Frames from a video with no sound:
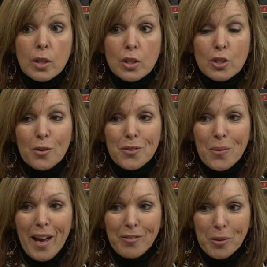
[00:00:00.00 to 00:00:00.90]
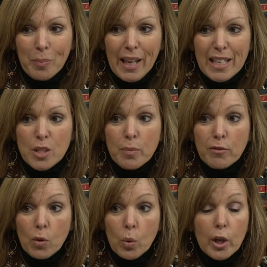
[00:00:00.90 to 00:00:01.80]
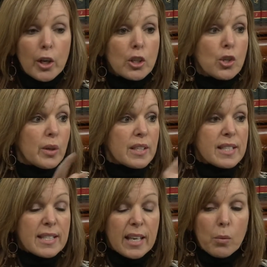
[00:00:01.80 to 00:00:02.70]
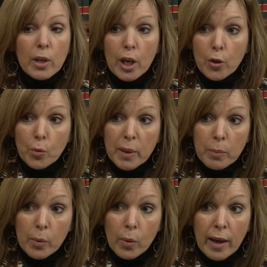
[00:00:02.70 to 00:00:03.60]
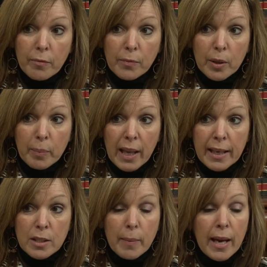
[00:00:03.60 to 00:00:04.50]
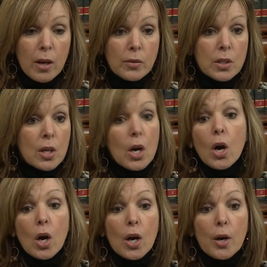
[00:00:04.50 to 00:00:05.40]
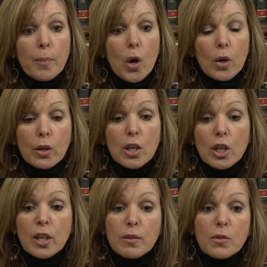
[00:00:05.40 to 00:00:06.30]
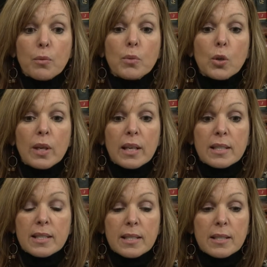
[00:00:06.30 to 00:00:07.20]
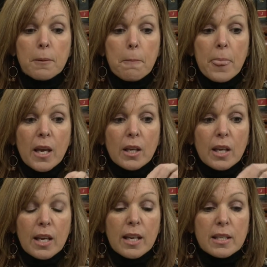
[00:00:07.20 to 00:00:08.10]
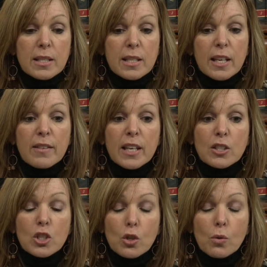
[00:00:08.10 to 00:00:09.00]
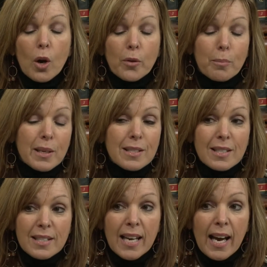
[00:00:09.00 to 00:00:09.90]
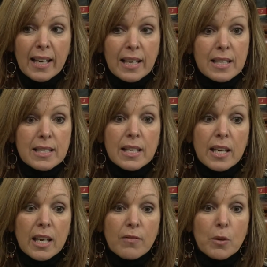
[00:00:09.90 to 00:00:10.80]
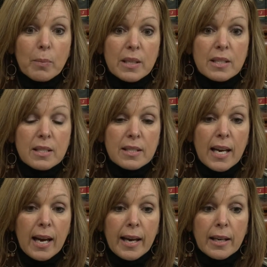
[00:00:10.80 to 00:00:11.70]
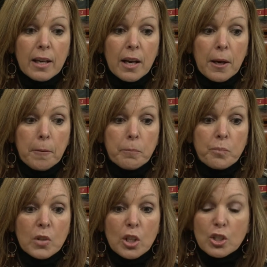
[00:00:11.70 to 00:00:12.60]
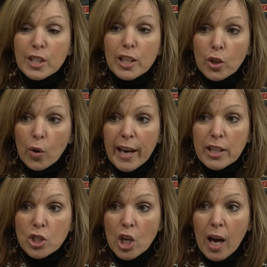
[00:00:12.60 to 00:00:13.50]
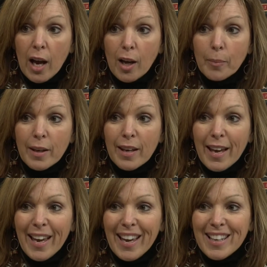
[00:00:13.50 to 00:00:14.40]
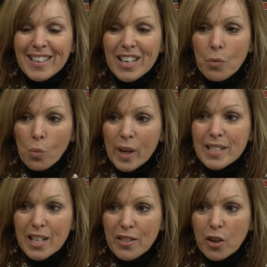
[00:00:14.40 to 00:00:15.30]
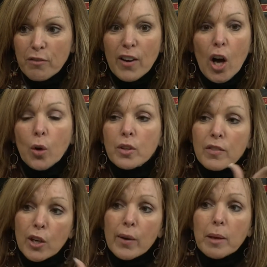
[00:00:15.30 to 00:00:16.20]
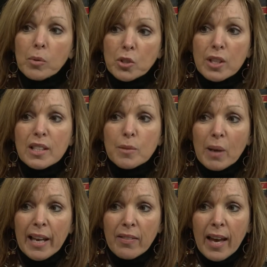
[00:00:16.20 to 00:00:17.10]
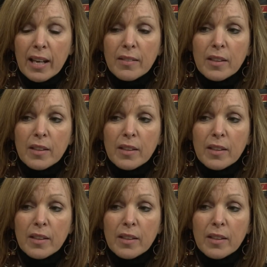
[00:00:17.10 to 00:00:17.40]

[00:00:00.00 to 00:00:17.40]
so if you have complaints before, That's you can see what other people have complained about. Um, or, and the beauty is, is, is, and then too, on the business side is, if the business side um, did a great job and it wasn't their fault, they're able to explain that in